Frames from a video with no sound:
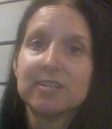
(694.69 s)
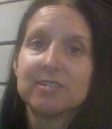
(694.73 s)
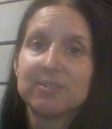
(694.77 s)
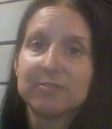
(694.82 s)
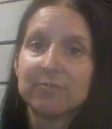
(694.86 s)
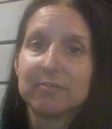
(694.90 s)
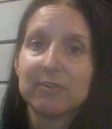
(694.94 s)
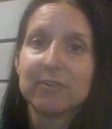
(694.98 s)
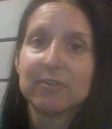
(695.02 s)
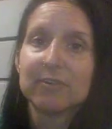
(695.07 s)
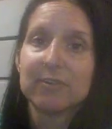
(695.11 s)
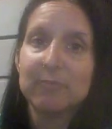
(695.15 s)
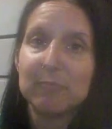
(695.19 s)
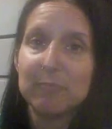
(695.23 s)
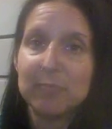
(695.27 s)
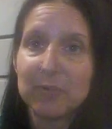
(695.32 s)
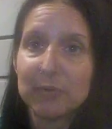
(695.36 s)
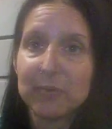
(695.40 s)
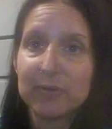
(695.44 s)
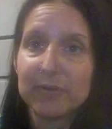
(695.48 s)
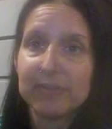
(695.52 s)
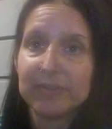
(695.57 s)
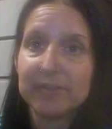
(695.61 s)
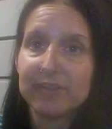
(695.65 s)
it's very
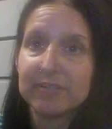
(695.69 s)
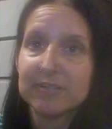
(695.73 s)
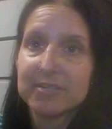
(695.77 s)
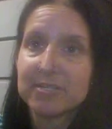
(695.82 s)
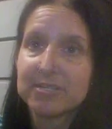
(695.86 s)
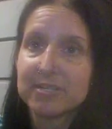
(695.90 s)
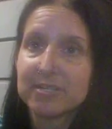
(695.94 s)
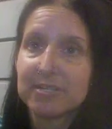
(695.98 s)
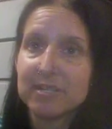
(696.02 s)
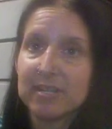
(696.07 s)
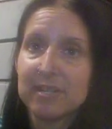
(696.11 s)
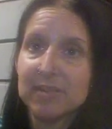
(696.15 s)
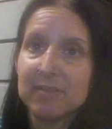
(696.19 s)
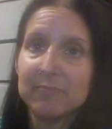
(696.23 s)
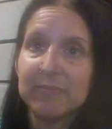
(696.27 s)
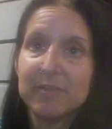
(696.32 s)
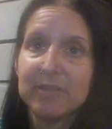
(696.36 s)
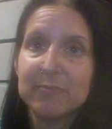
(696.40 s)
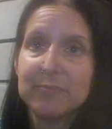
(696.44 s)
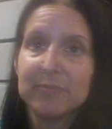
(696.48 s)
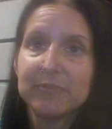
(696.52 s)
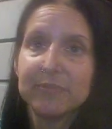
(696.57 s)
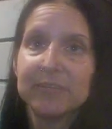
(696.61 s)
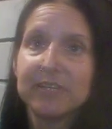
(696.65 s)
important.
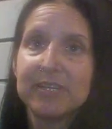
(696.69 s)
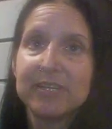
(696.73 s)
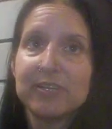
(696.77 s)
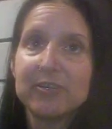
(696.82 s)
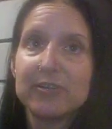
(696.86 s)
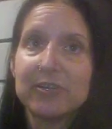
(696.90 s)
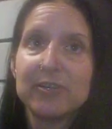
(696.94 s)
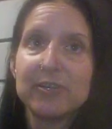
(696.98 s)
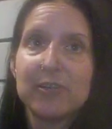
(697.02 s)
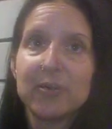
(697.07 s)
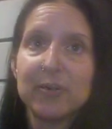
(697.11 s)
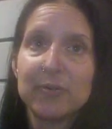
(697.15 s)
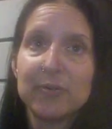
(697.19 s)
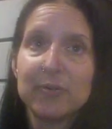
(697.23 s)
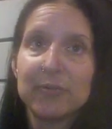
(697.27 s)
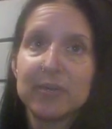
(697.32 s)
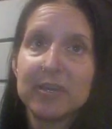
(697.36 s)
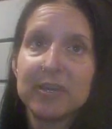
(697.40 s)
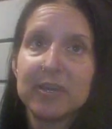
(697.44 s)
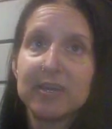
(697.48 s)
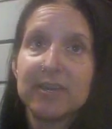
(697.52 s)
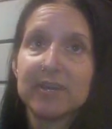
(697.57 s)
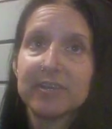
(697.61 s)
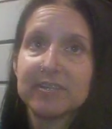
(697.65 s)
People need to know
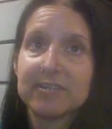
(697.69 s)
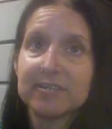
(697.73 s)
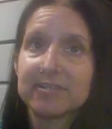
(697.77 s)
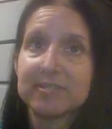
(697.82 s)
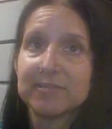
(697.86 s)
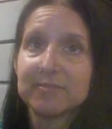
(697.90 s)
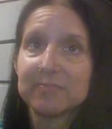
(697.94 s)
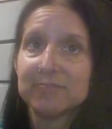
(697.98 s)
that